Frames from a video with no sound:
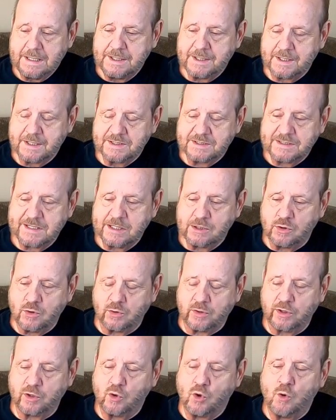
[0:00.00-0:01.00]
And you're going to see it
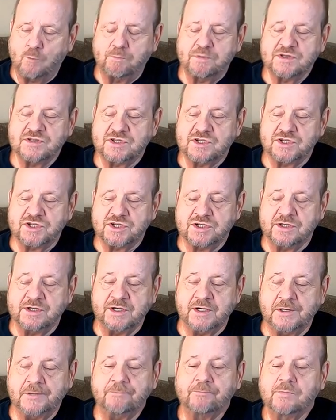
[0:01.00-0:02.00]
go to the home position
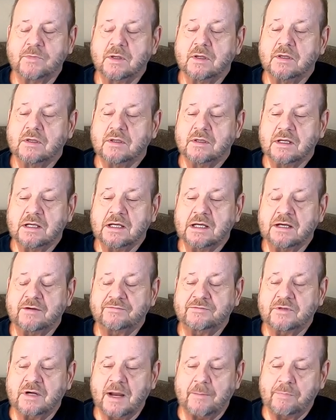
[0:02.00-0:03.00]
here.
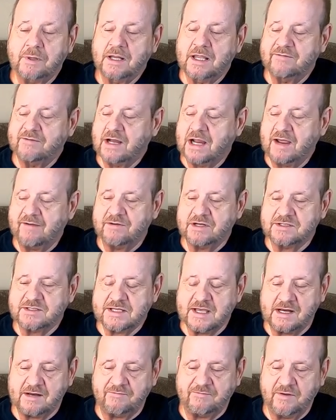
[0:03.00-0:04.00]
After, I believe I have it
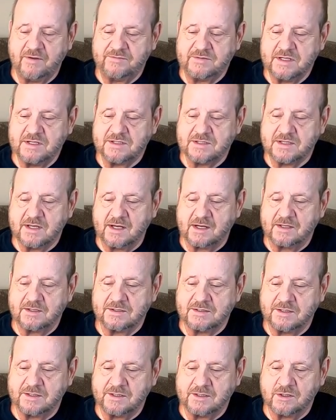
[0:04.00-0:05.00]
set at 15
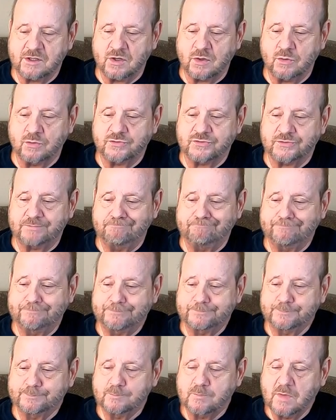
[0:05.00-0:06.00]
seconds. There it goes.
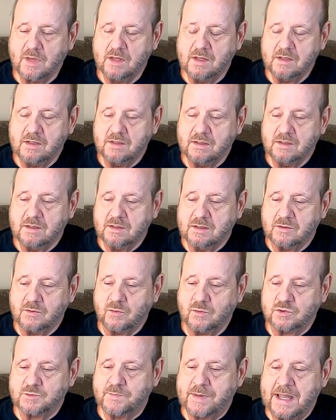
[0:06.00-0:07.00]

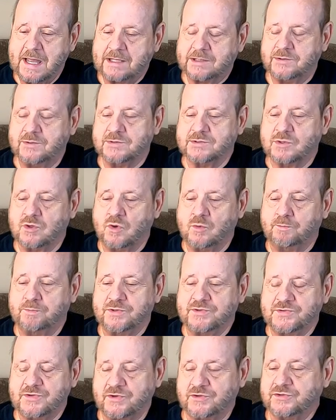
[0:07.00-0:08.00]
Goes back to its home
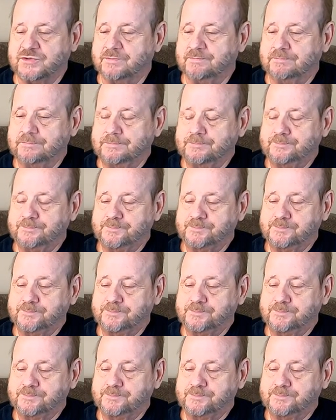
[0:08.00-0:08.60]
position.